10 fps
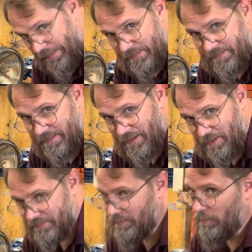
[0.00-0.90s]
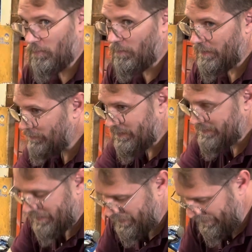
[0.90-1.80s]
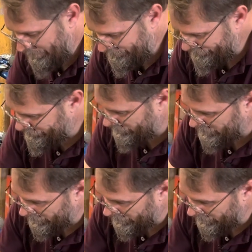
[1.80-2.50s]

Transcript: into town one more time to